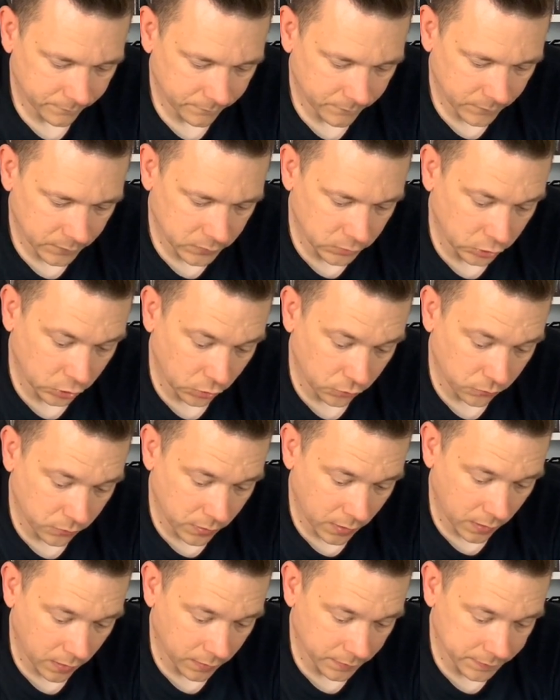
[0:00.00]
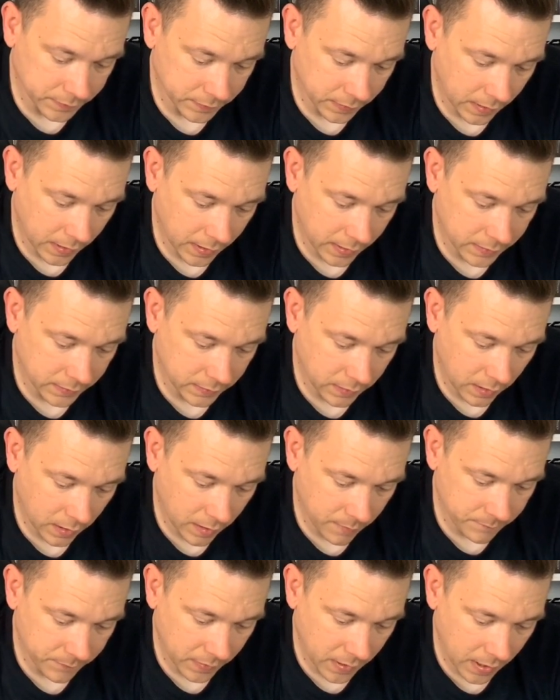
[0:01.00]
2 cards. And
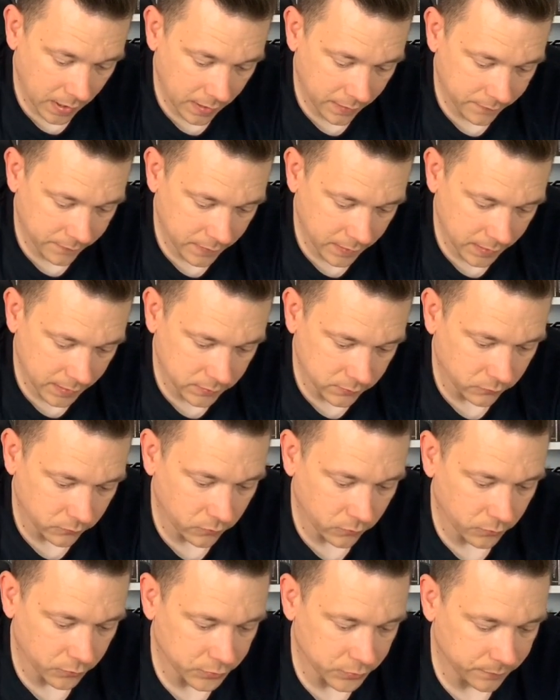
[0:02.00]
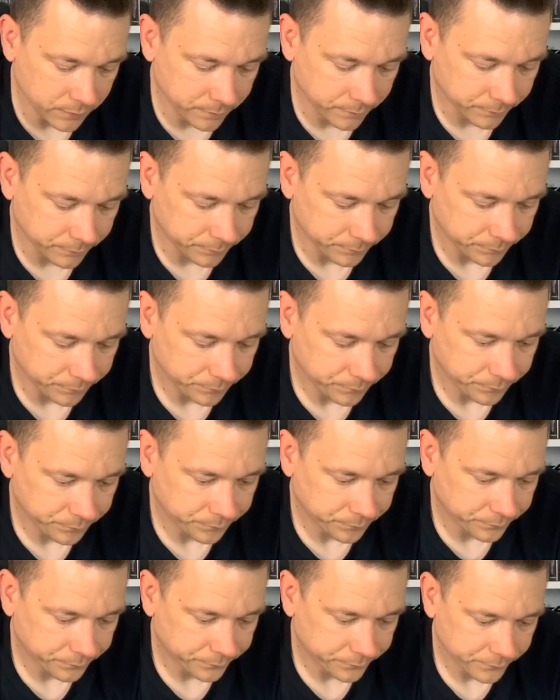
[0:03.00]
yeah, these are awesome.
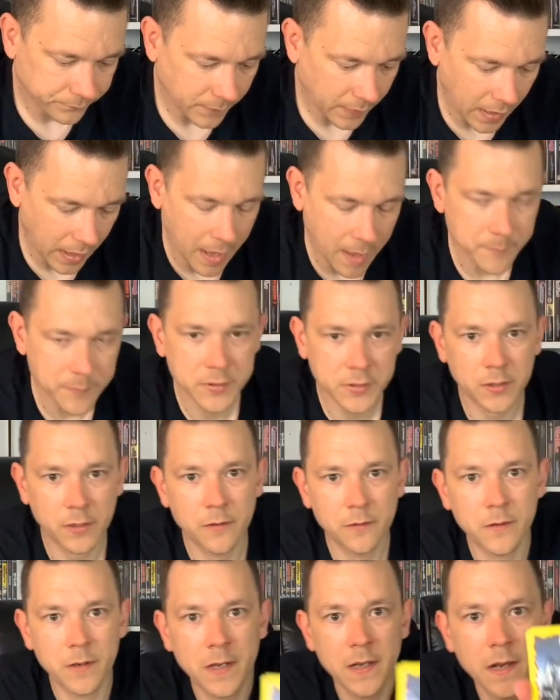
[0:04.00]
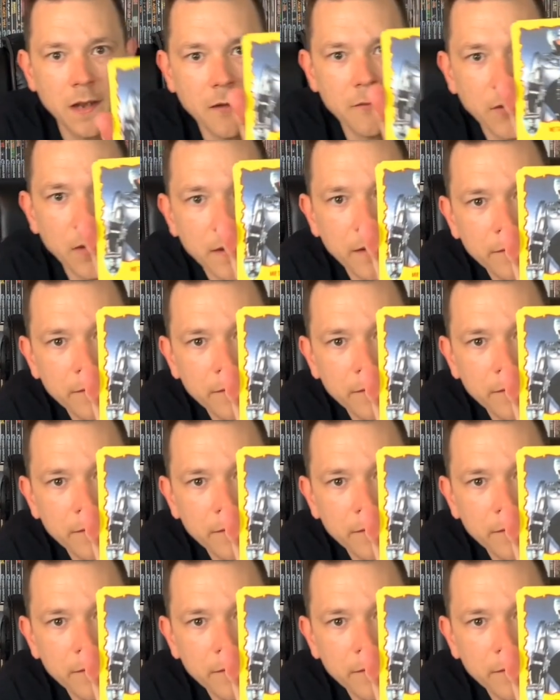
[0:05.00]
Absolutely love it.